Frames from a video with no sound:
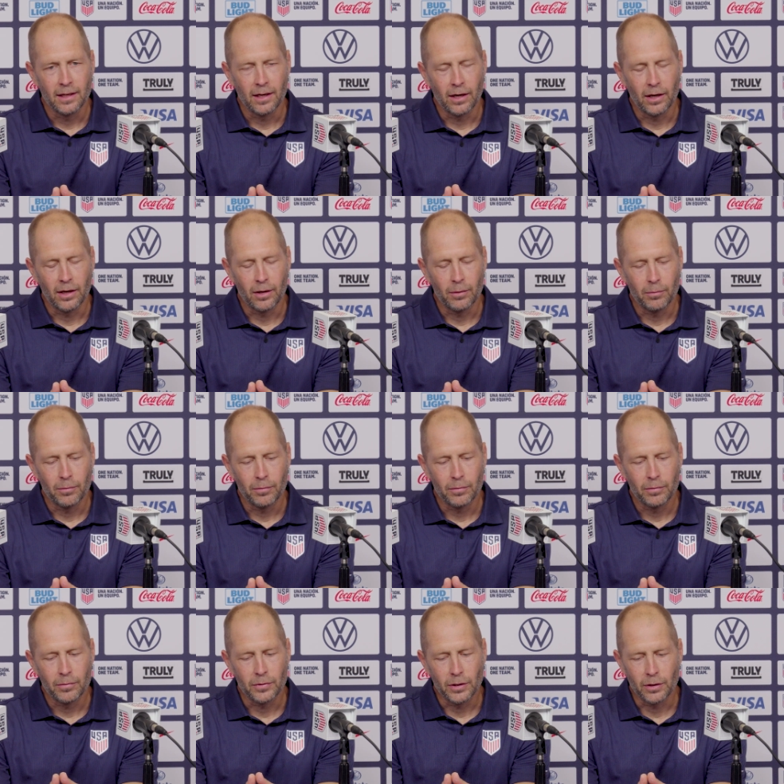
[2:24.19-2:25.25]
um,
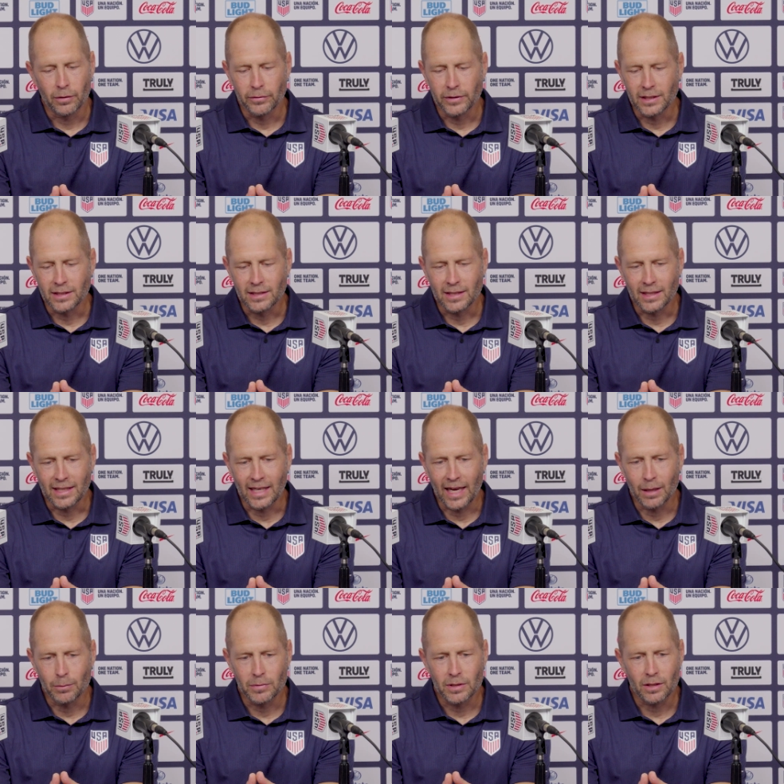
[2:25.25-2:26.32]
you know these the
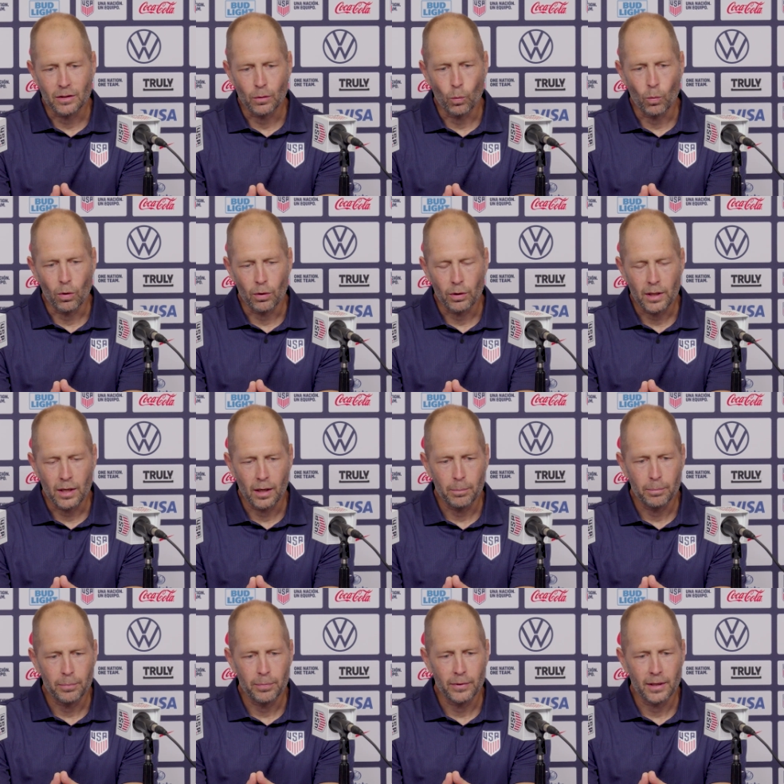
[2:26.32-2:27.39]
games at the World
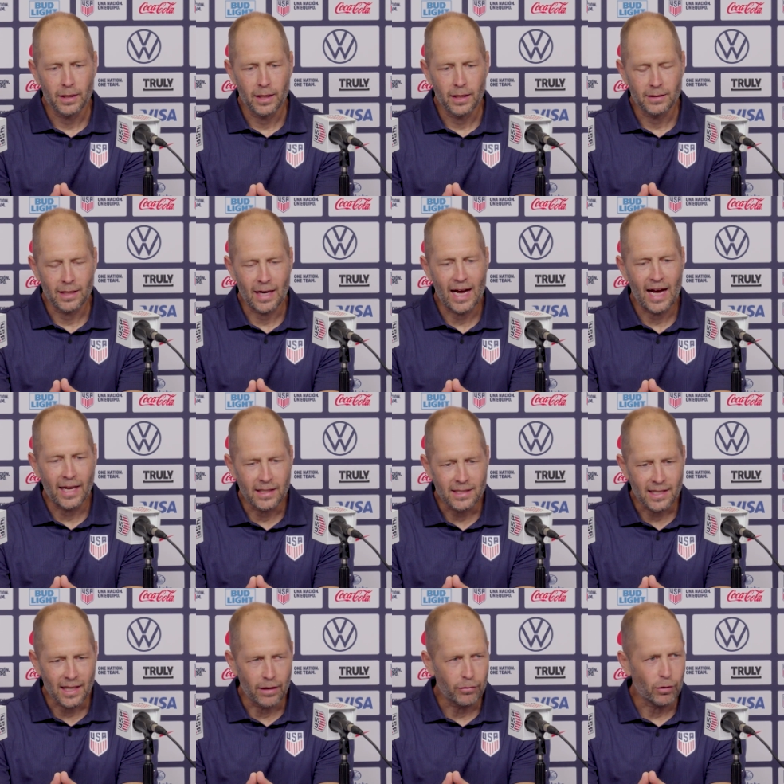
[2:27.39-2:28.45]
Cup uh, at the
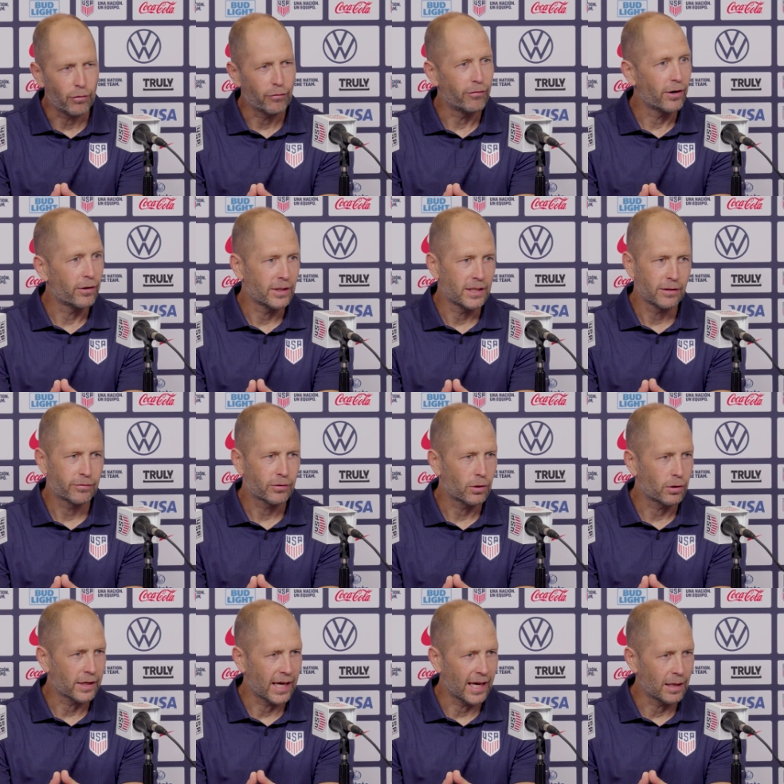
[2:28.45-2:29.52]
highest level are very
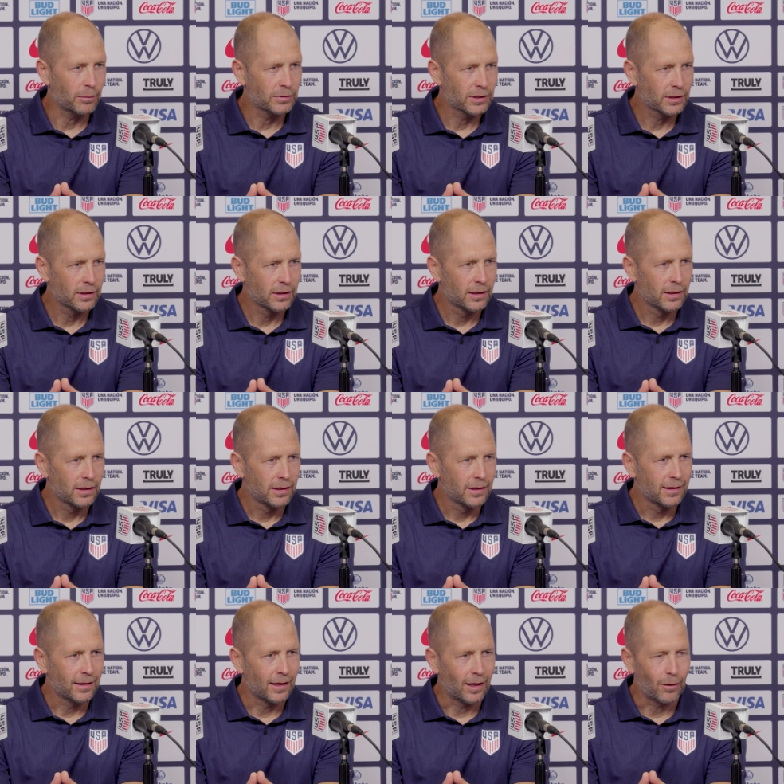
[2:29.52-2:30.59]
difficult games.
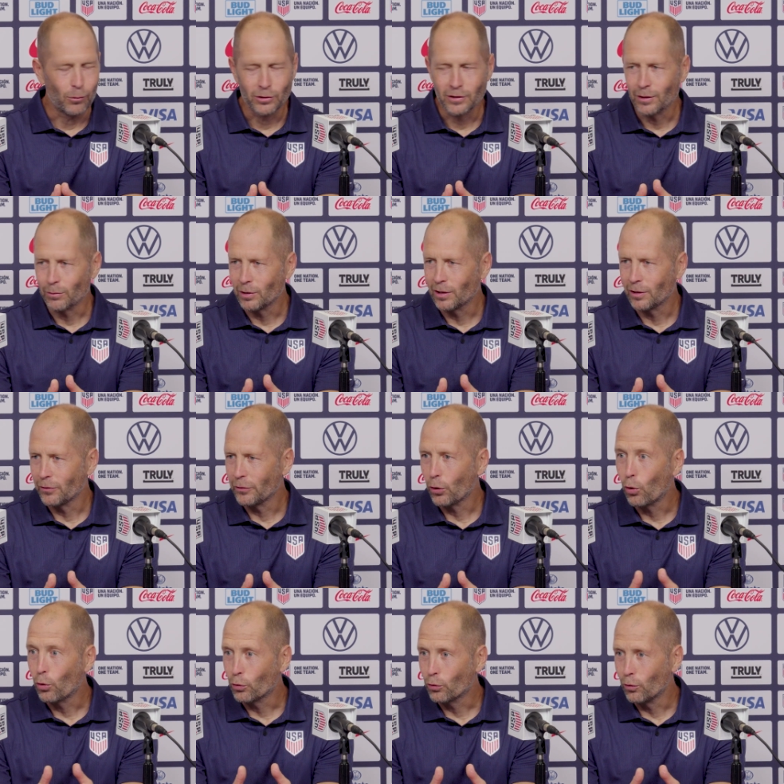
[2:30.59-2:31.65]
Um, one thing we learned, the
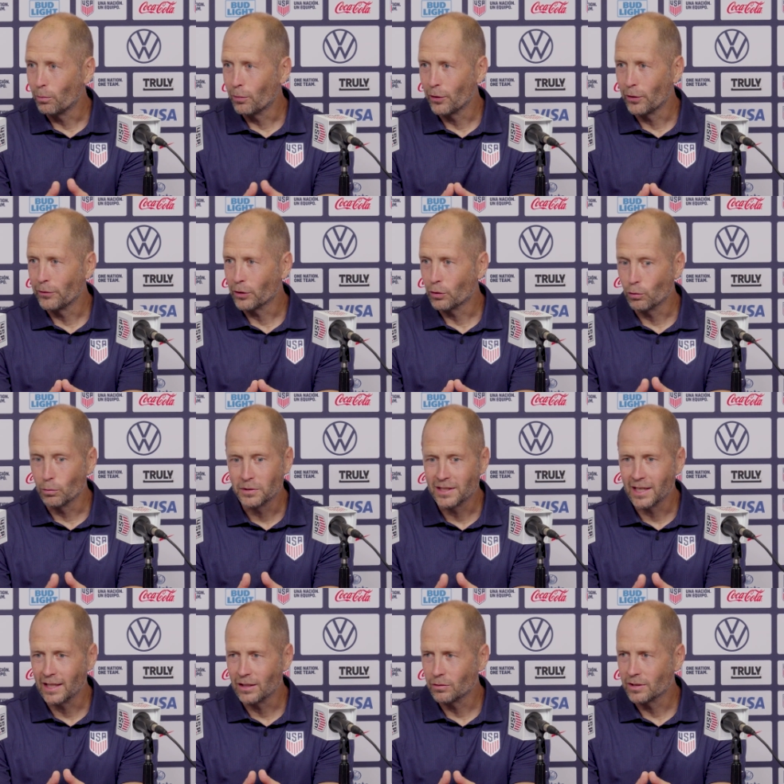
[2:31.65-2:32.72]
whole group learned, the group
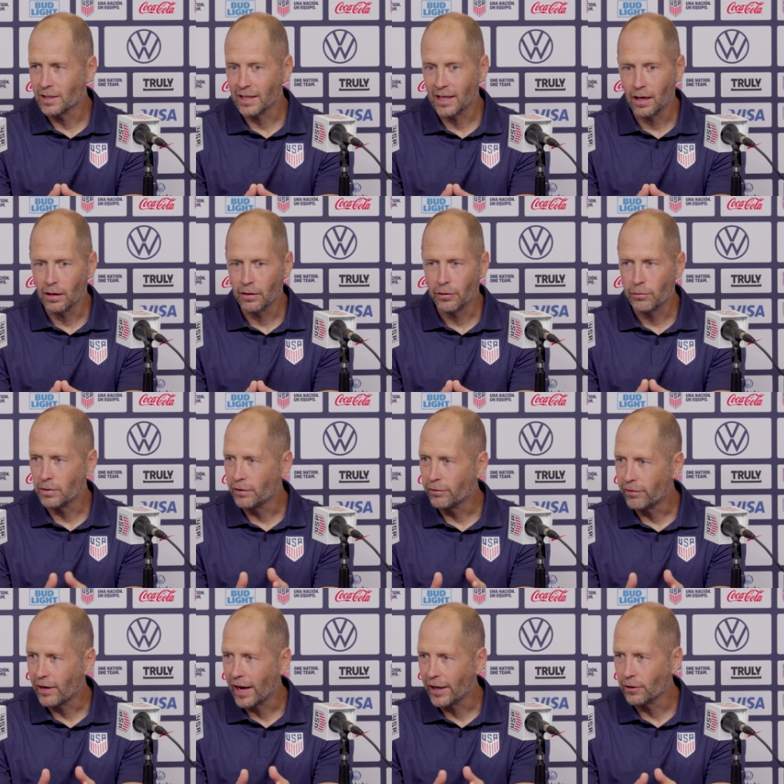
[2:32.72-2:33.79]
stage was like uh, three
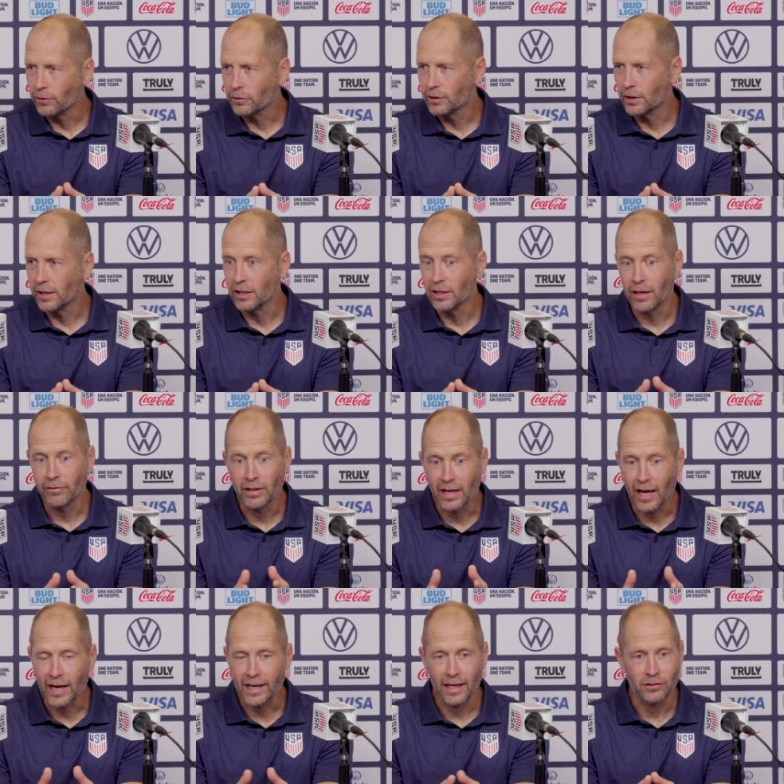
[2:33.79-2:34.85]
finals, and then you have the
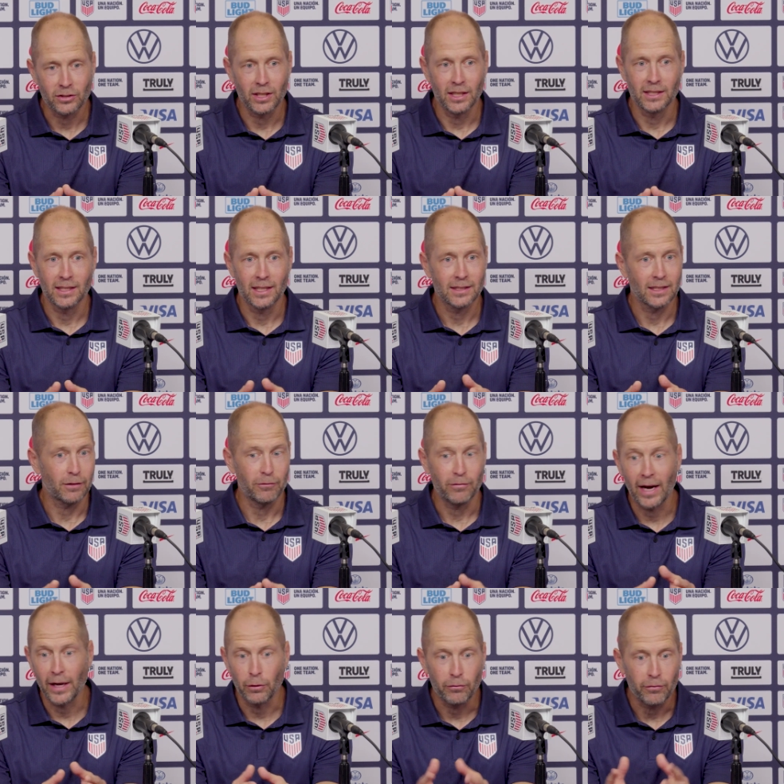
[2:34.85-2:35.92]
knockout stage, and that's like
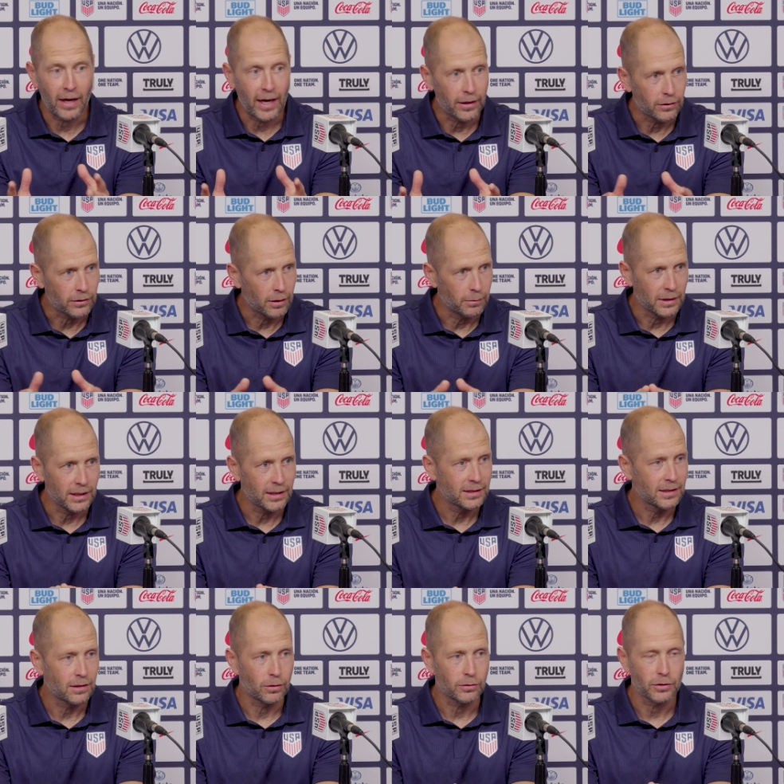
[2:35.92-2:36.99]
final, final. I mean,
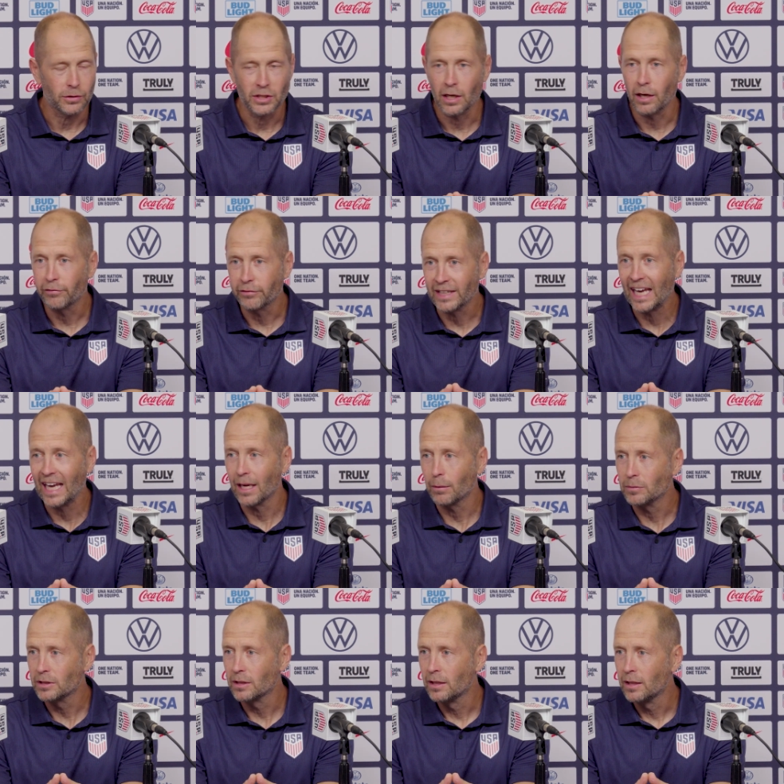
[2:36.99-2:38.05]
it's those are tough
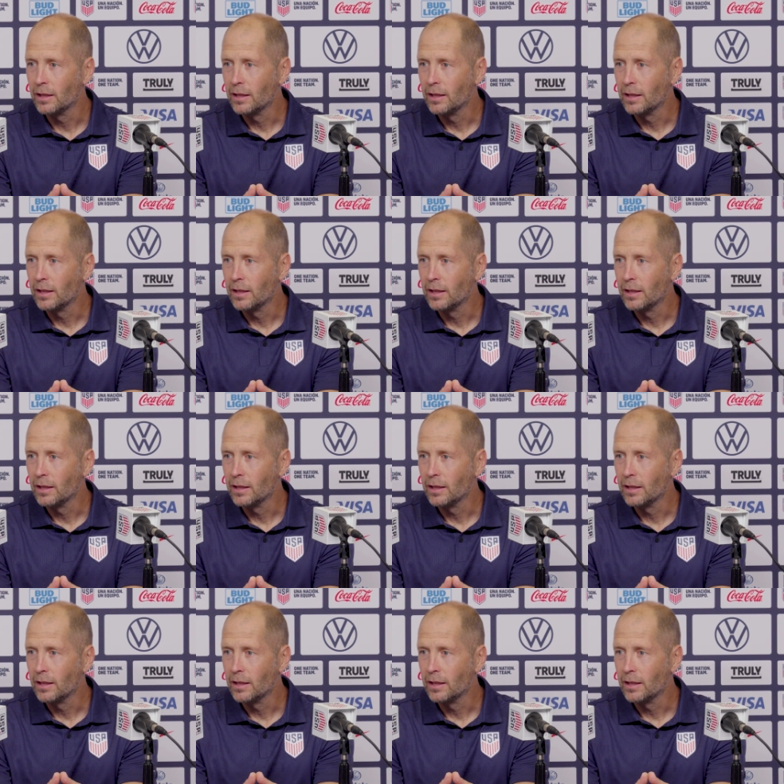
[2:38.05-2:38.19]
games,